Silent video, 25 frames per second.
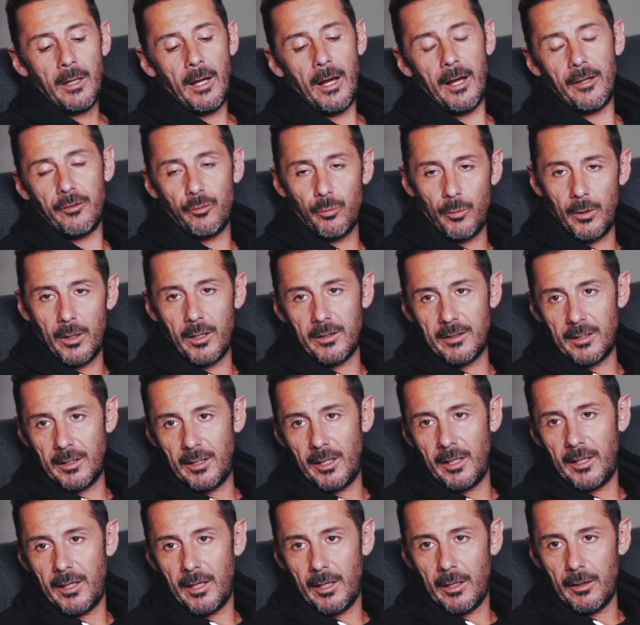As well,
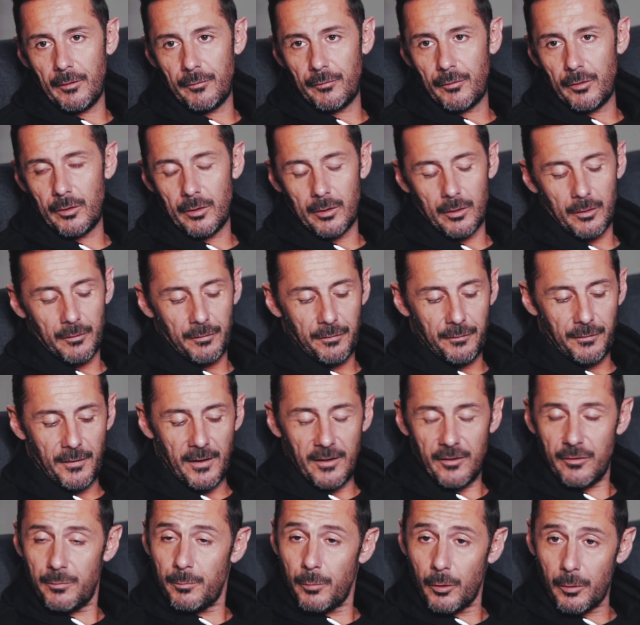taking care of the
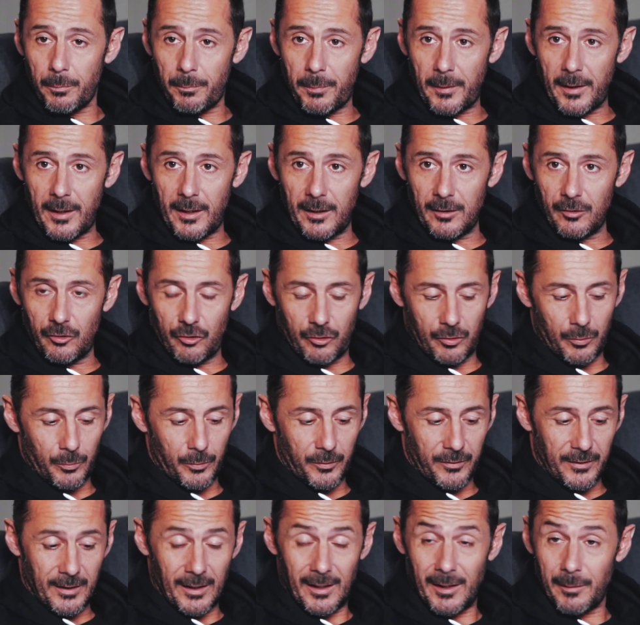Facebook page, who
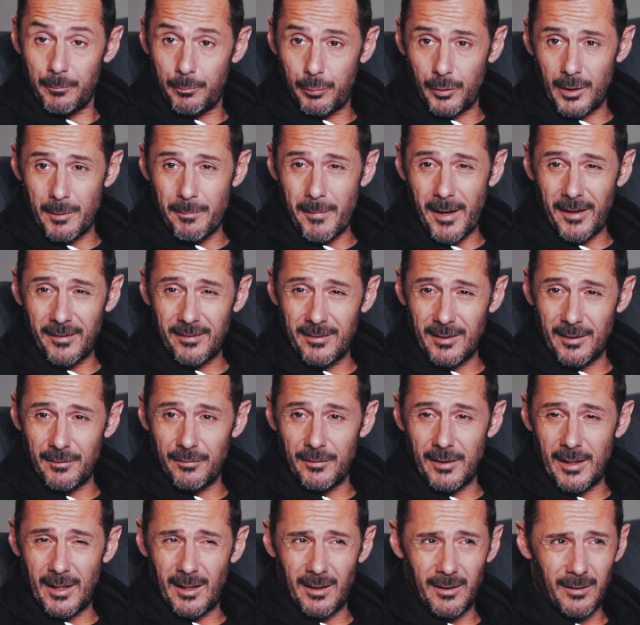is getting pretty
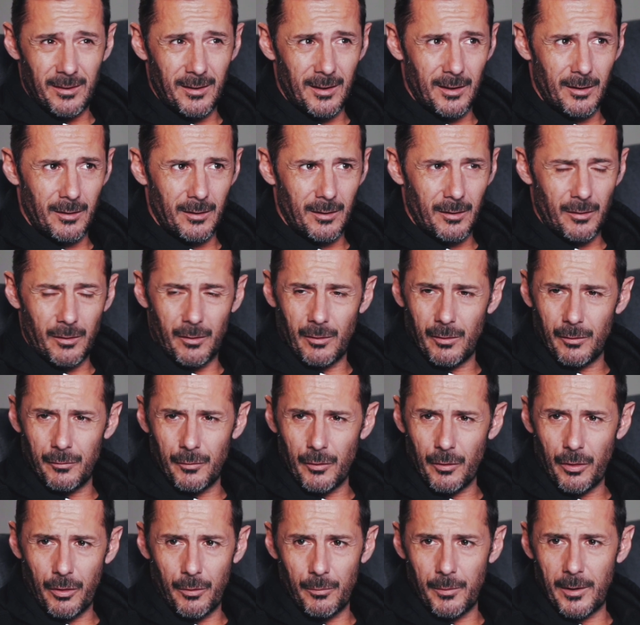massive now, I think uh,
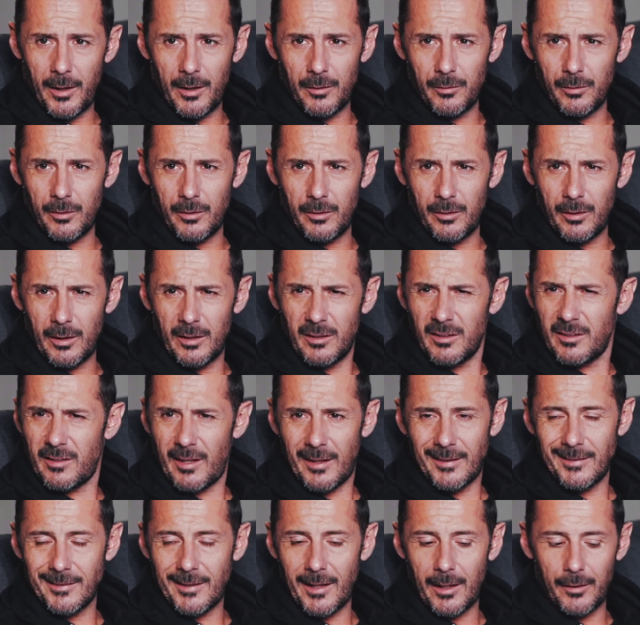over three hundred
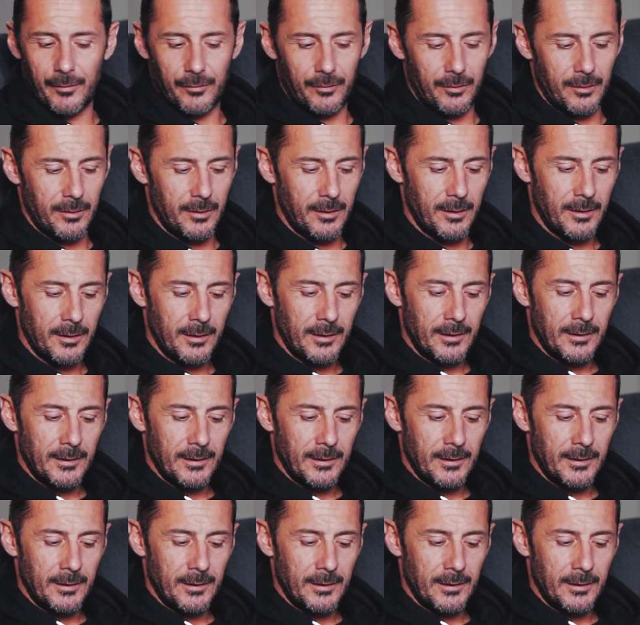ten thousand.